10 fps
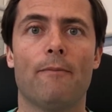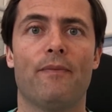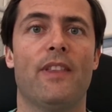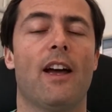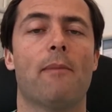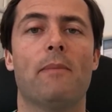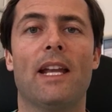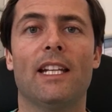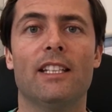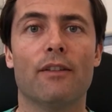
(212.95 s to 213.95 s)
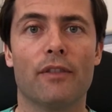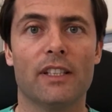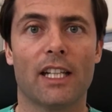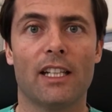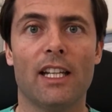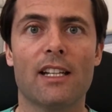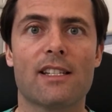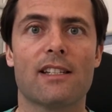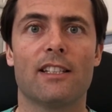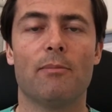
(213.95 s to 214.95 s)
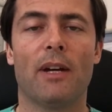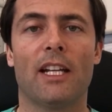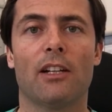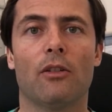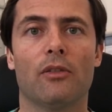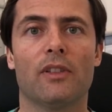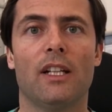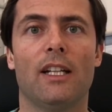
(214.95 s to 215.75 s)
There are many different techniques depending on